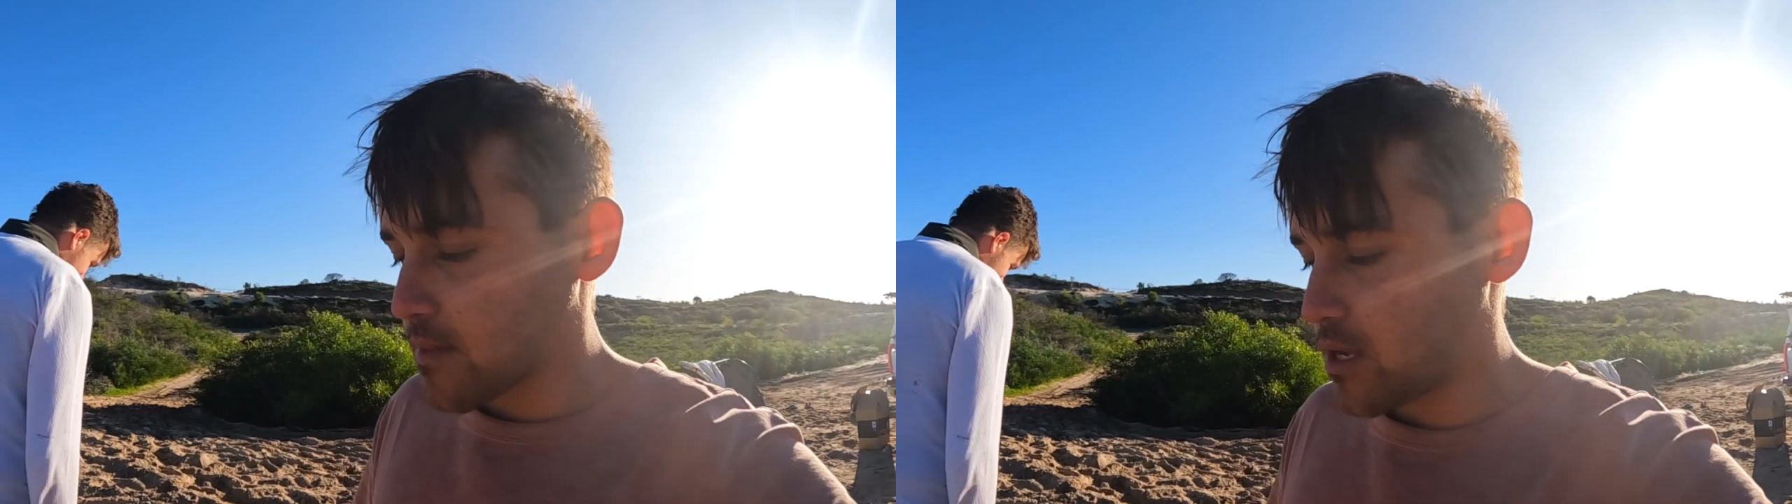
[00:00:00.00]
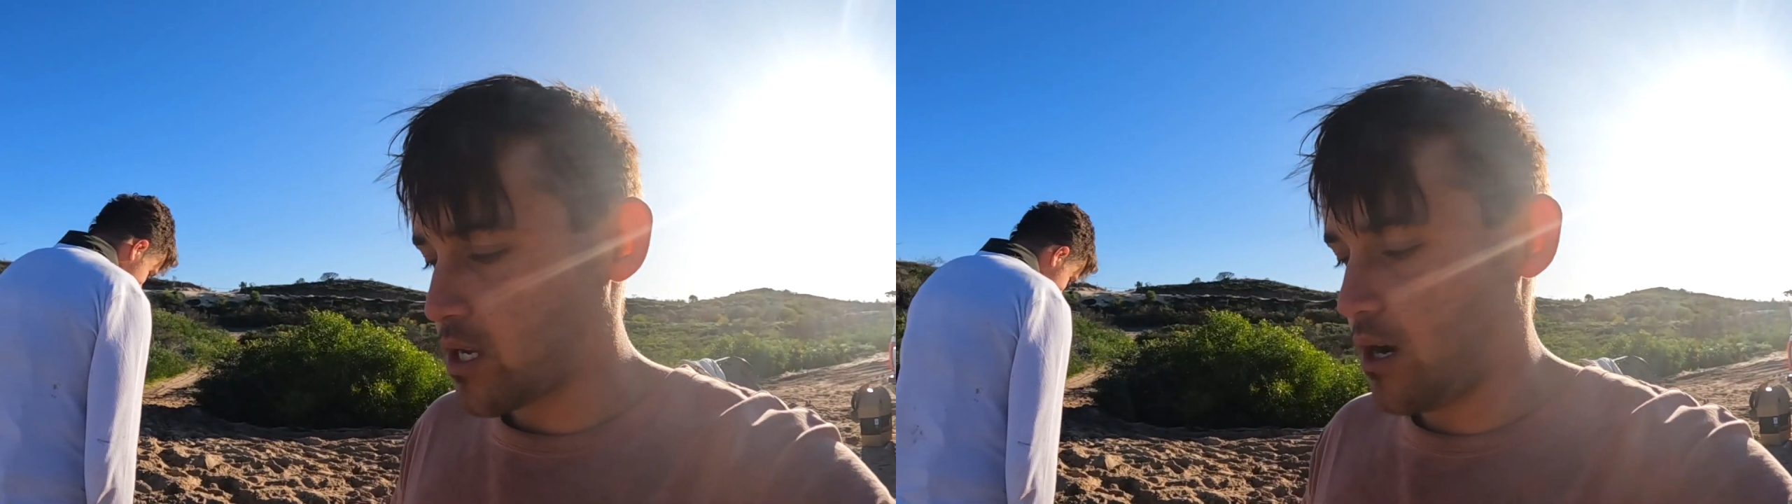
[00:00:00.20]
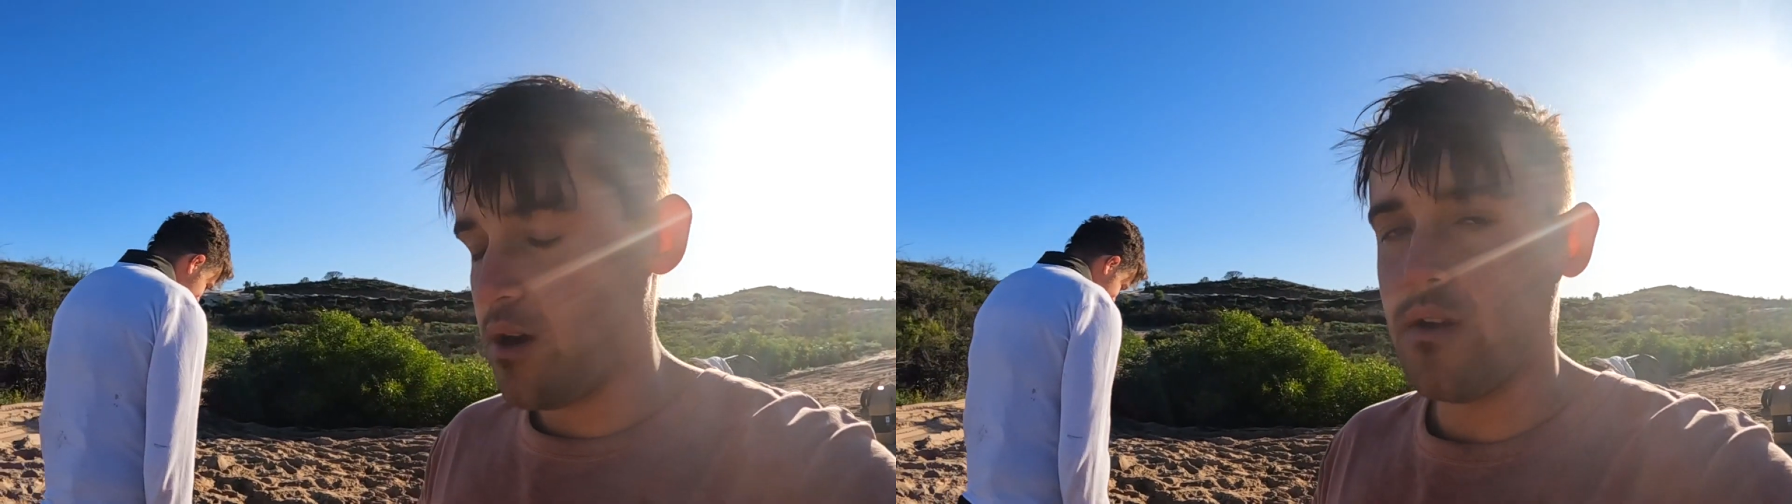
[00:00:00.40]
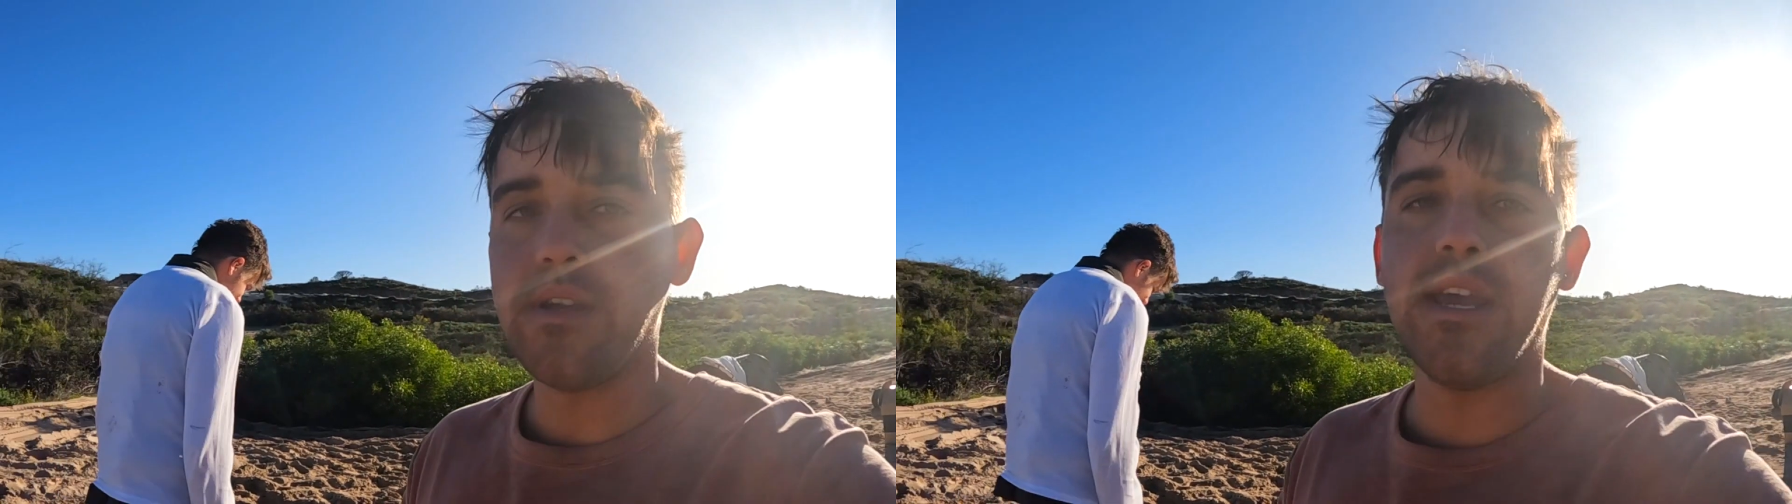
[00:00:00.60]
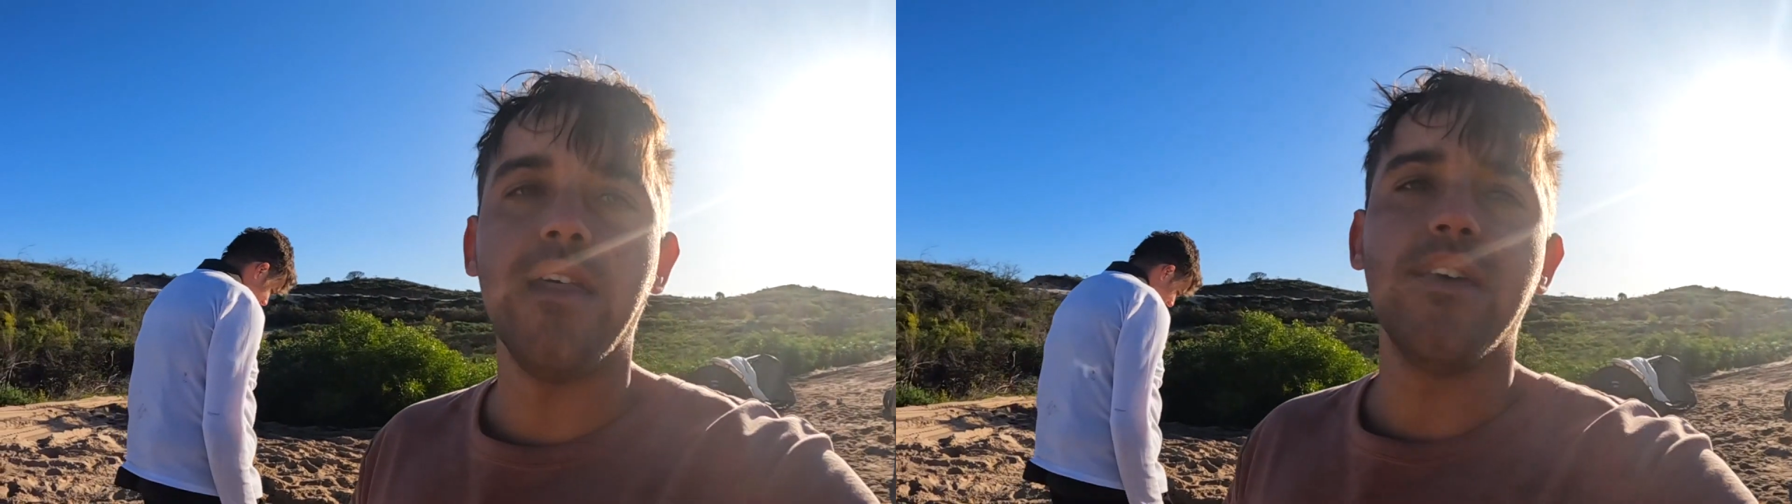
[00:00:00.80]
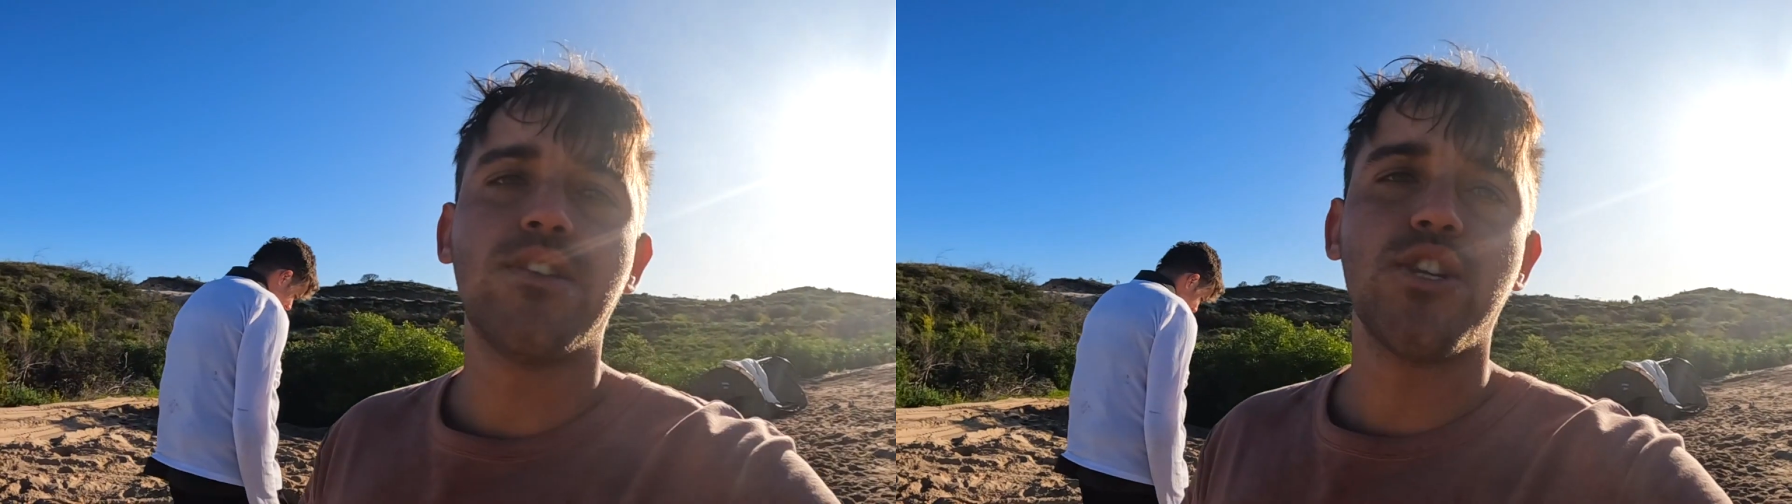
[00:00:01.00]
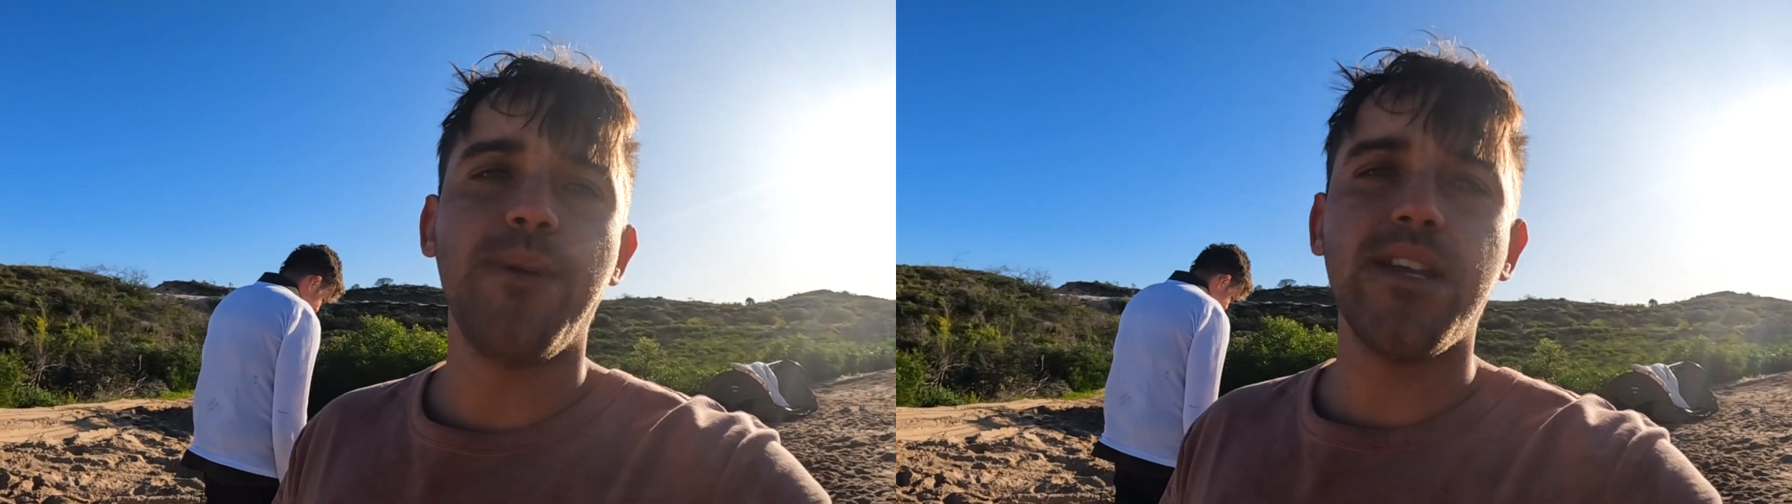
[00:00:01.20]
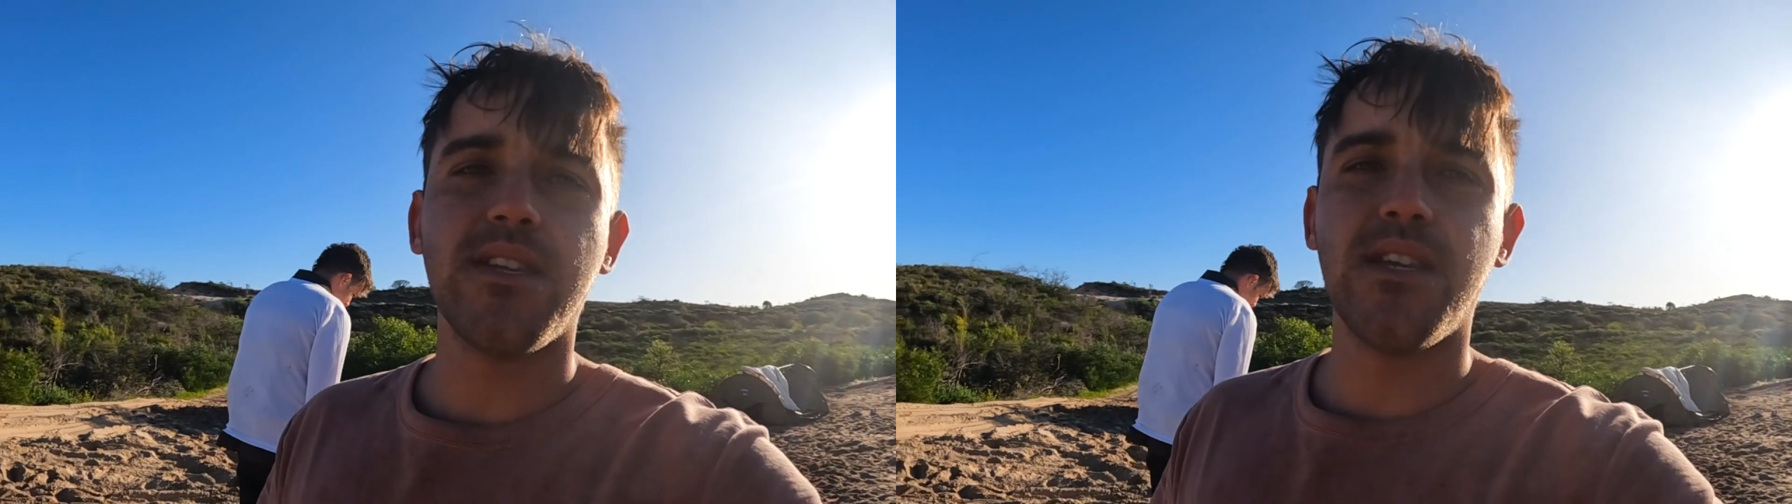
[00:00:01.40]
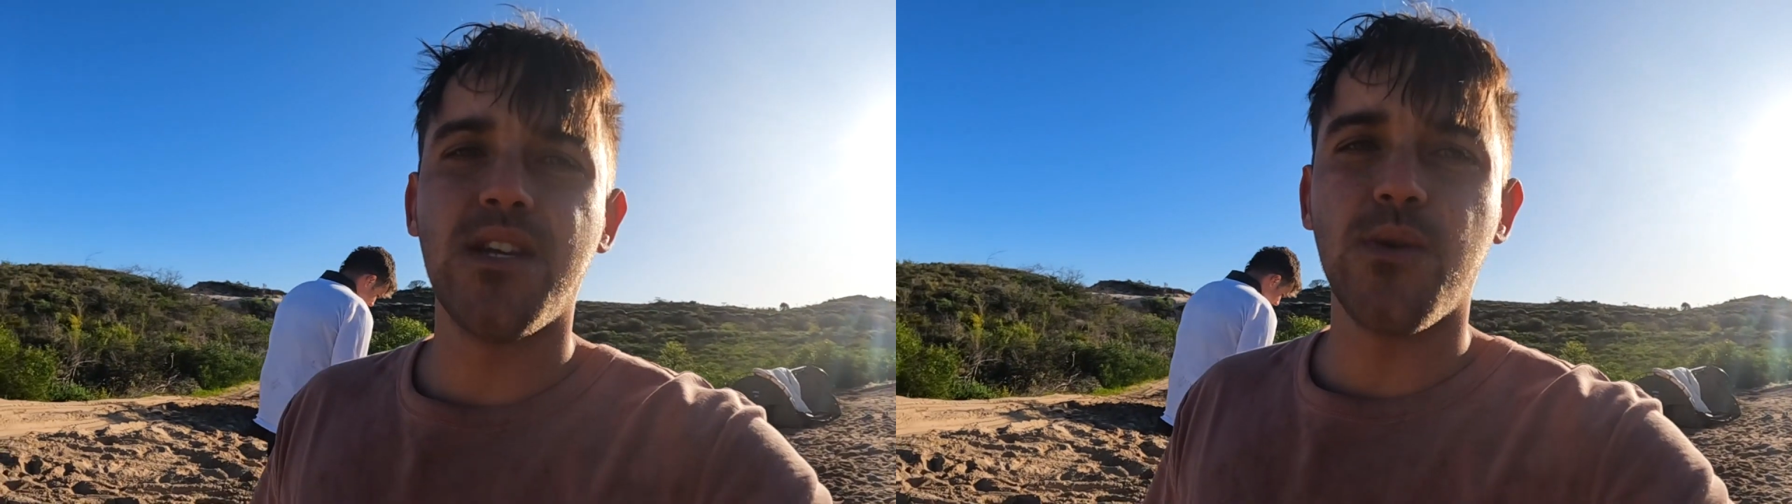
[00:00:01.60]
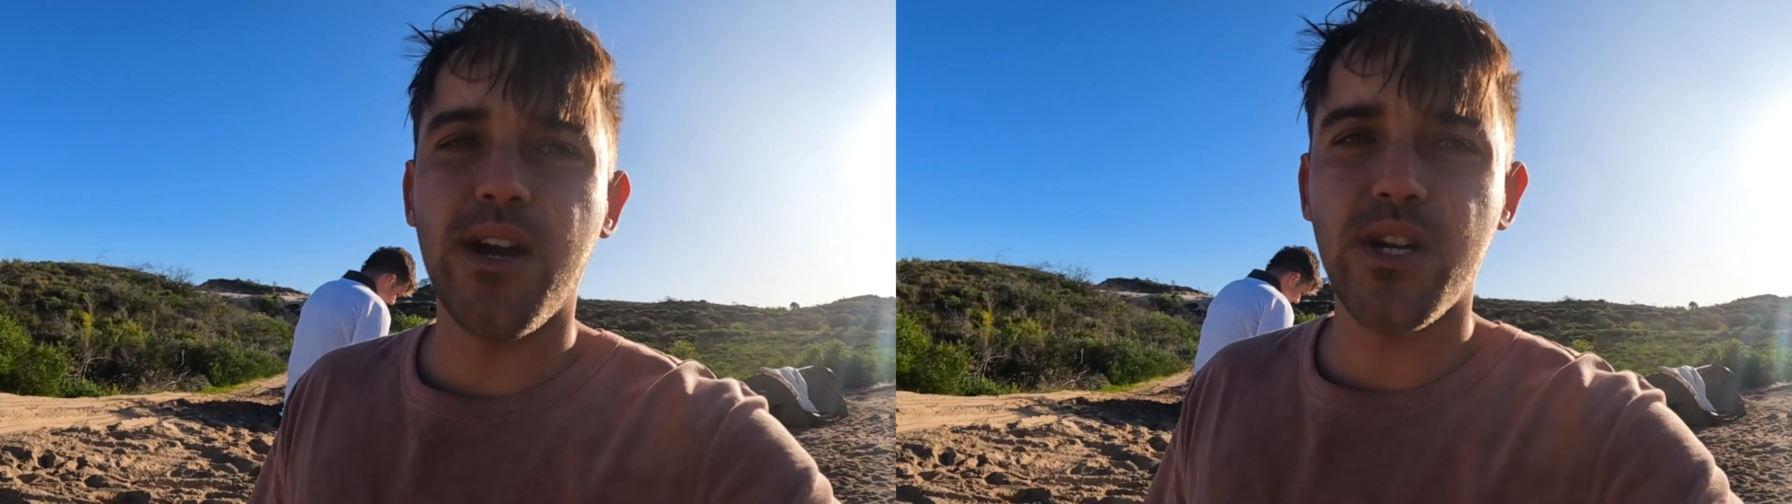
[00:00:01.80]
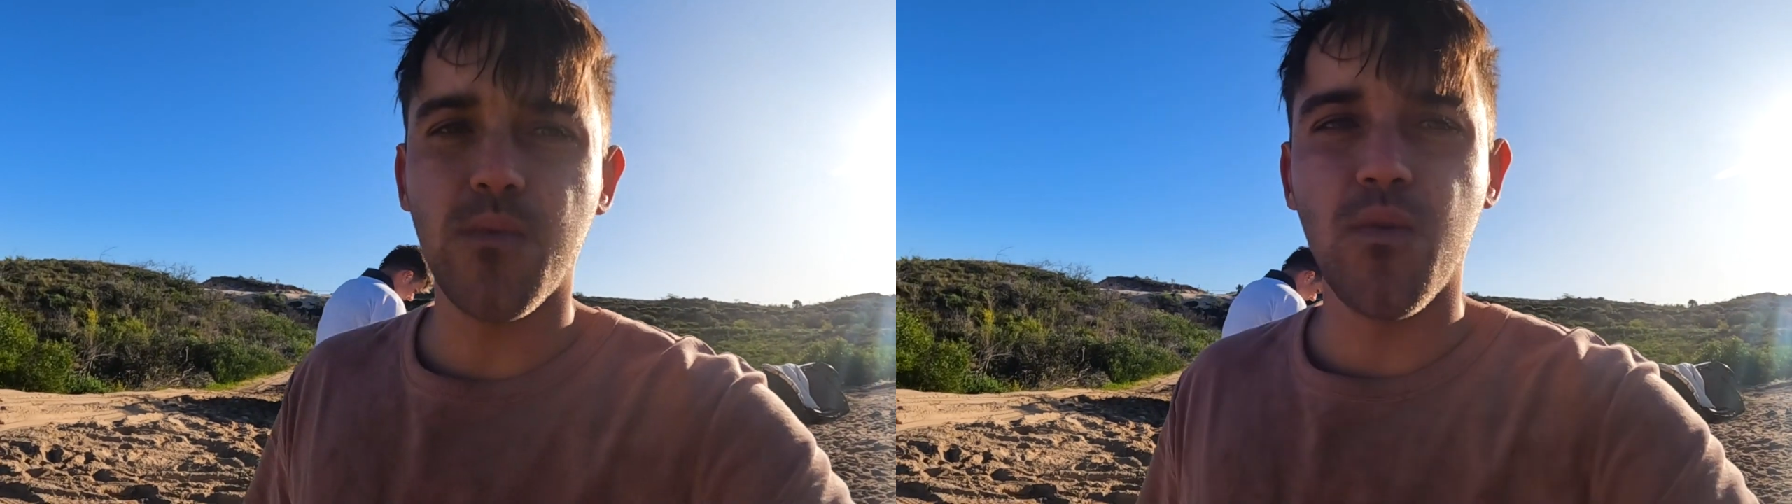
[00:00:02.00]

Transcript: So yeah, that just makes the situation